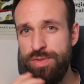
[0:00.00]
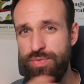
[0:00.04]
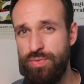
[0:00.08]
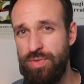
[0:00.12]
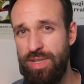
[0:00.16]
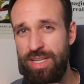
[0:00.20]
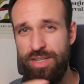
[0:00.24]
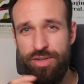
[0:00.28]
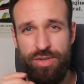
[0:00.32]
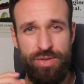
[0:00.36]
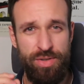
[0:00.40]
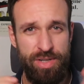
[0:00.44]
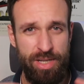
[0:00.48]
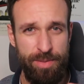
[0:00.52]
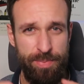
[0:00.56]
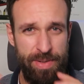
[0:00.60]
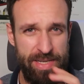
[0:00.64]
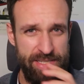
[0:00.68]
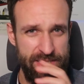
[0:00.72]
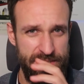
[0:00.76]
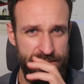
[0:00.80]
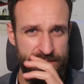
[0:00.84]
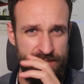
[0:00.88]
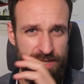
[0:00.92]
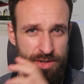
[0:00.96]
Flutter,
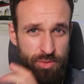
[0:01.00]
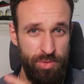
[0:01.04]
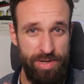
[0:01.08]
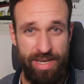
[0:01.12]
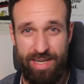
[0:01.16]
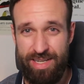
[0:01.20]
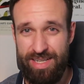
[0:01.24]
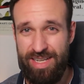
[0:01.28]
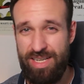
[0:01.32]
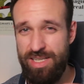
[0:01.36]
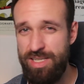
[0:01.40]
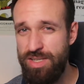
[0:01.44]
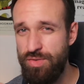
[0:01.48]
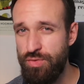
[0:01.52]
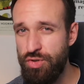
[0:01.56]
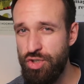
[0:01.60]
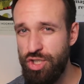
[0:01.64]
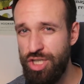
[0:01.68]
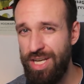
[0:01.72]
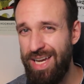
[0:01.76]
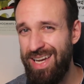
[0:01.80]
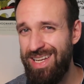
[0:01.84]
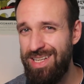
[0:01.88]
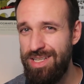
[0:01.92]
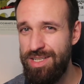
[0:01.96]
Capacitor, React Native
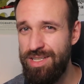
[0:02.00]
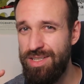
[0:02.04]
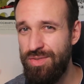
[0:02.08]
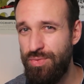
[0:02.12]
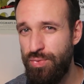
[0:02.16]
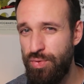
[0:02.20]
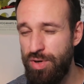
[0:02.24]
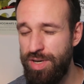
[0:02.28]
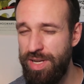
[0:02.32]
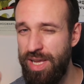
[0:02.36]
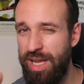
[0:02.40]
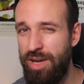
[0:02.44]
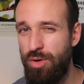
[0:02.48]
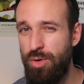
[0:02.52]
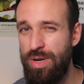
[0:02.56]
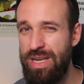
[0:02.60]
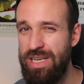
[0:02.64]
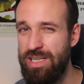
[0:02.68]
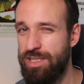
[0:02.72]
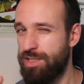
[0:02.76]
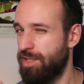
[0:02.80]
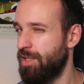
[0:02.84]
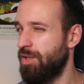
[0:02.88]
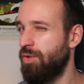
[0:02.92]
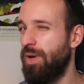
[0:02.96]
shine in different
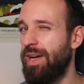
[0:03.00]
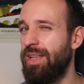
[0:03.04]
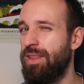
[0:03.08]
areas. So